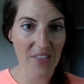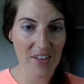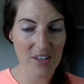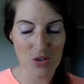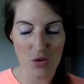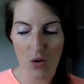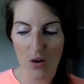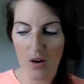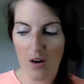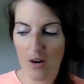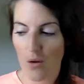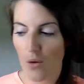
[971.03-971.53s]
the
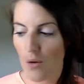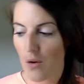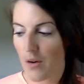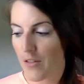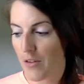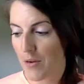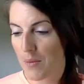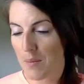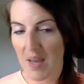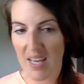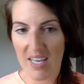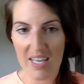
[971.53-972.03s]
door or
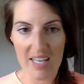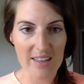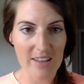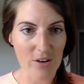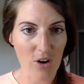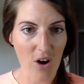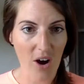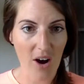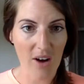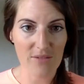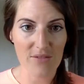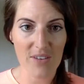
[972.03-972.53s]
they're making their
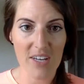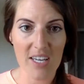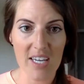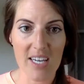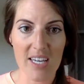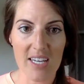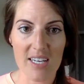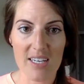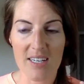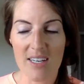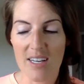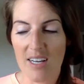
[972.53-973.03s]
coffee
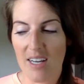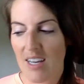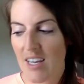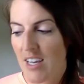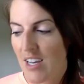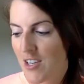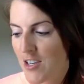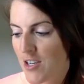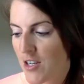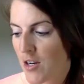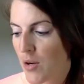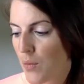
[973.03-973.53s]
and,
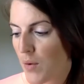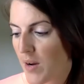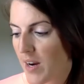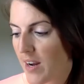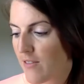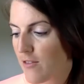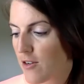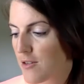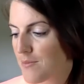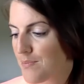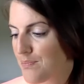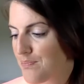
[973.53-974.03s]

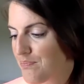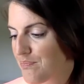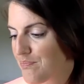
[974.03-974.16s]
whatever.